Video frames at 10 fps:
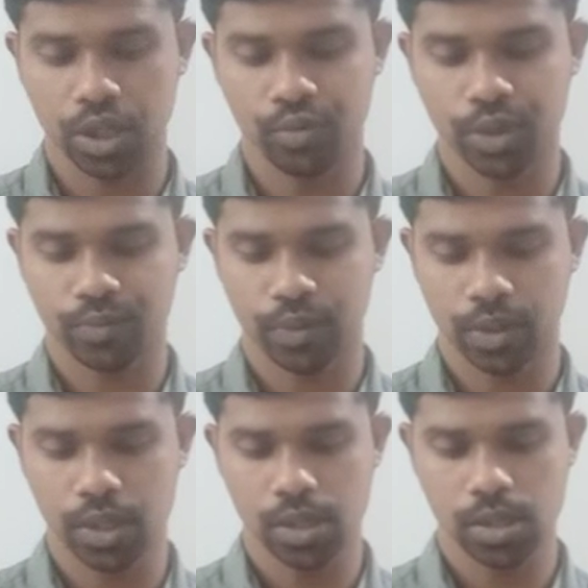the thing with
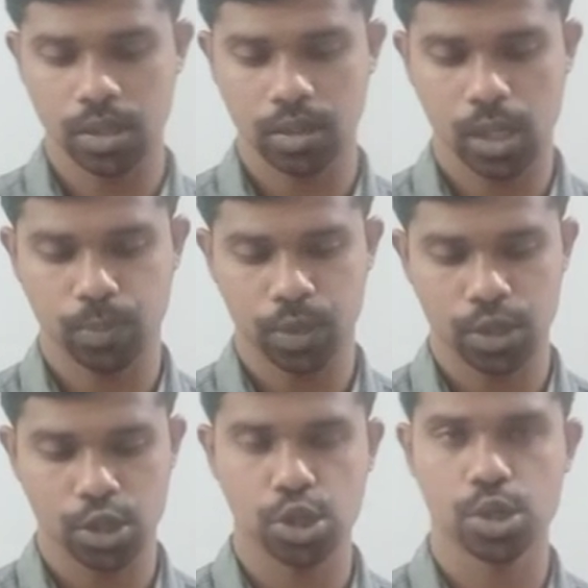feathers that
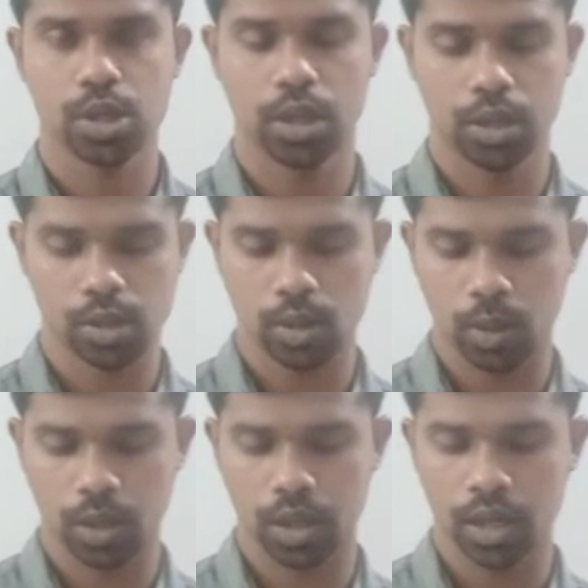perches in the
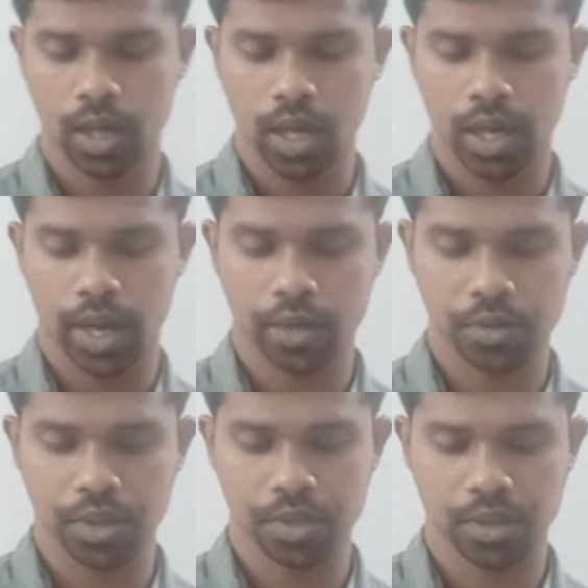soul
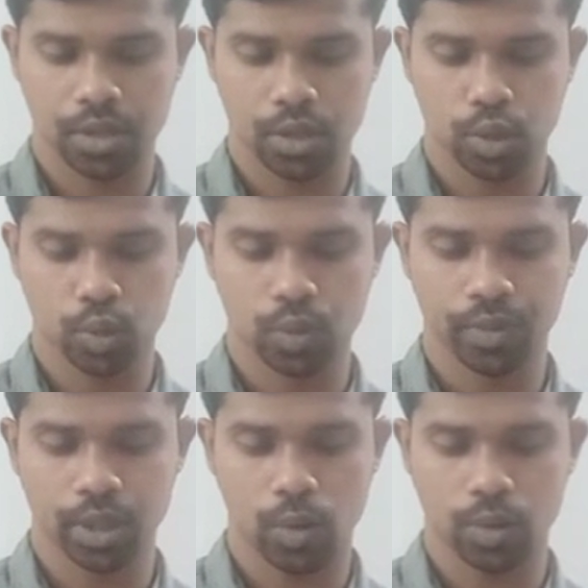and sings the
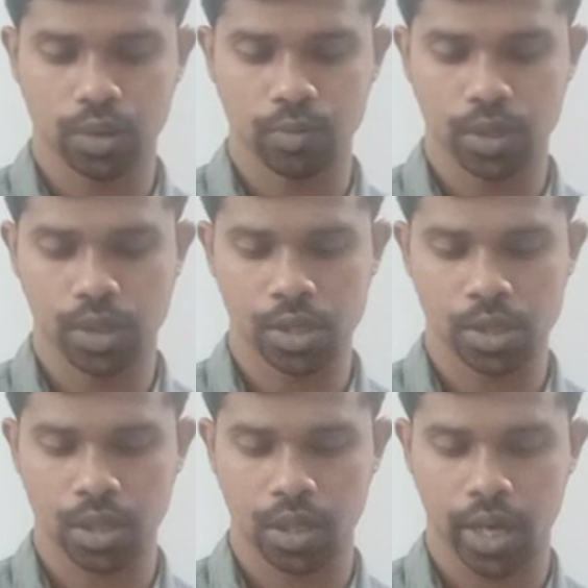tune without the
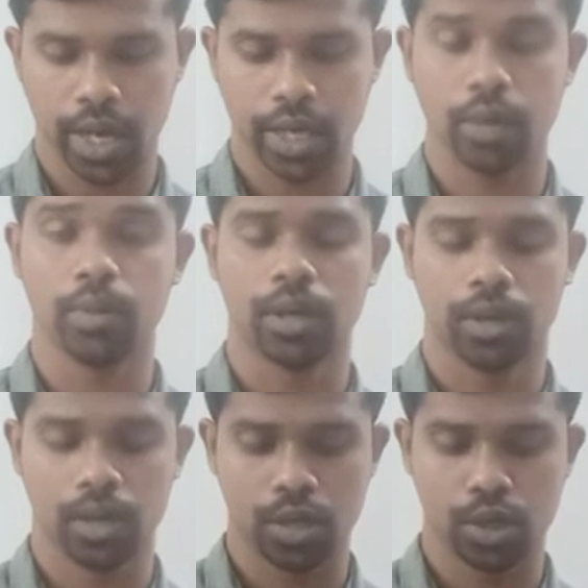words and never
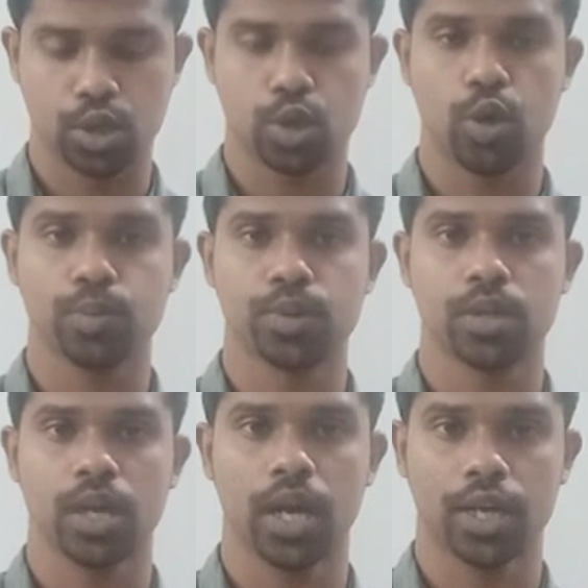
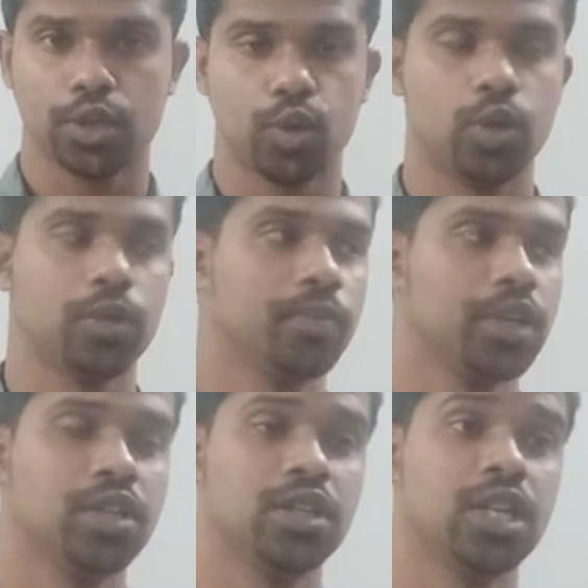stops at all.
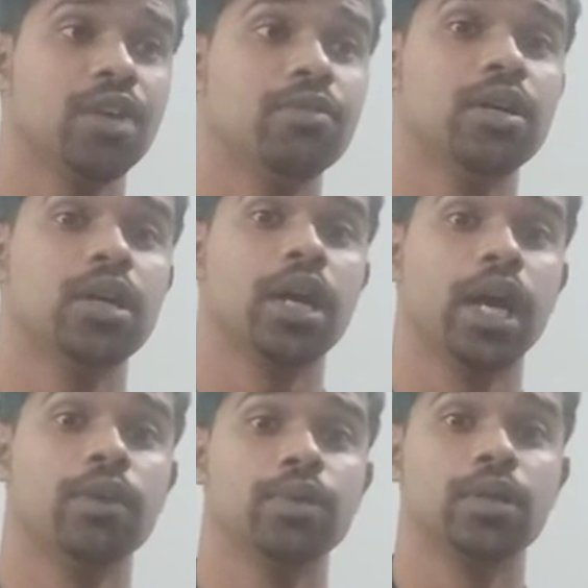It
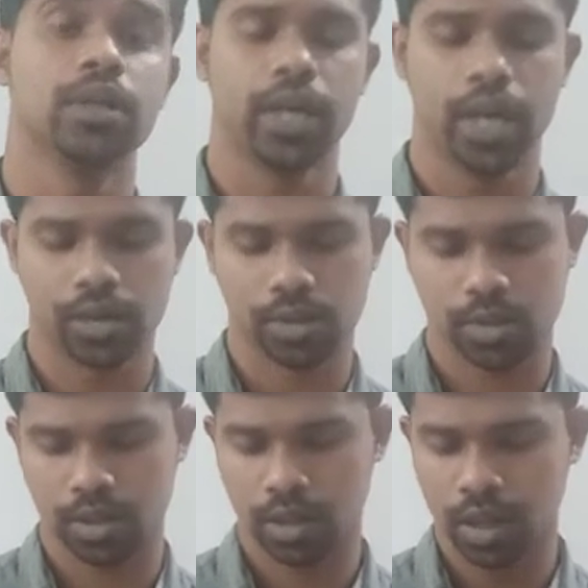never ever
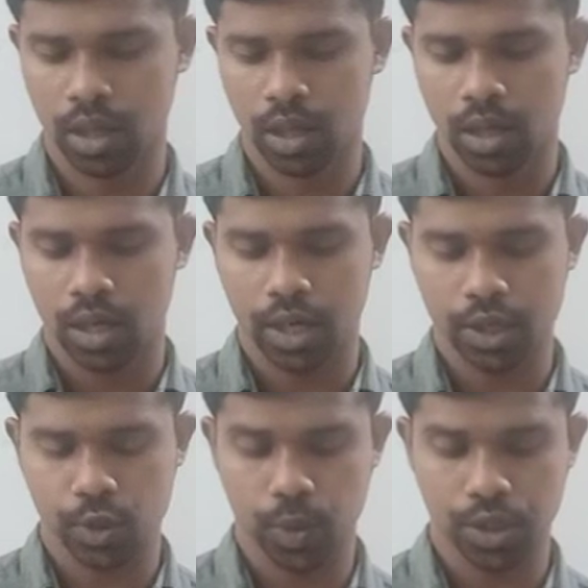ends.
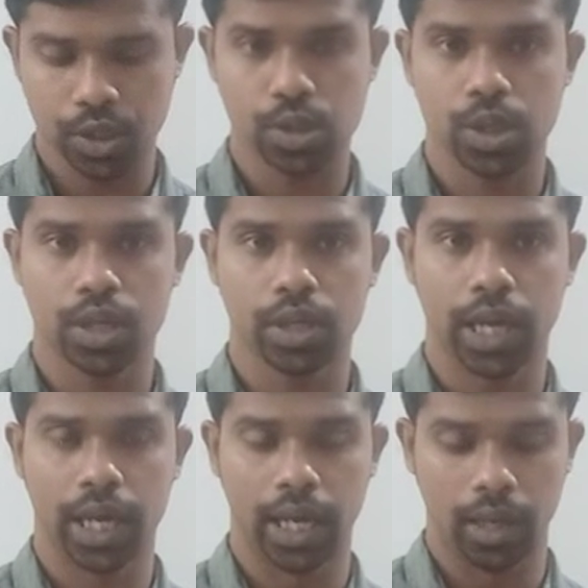And sweetest in
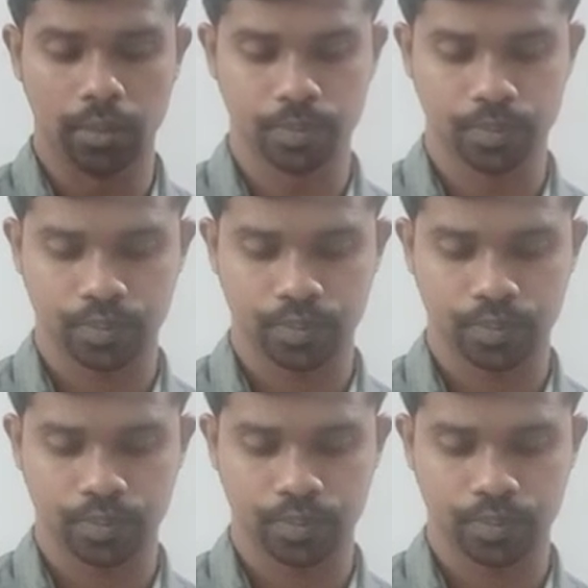the gale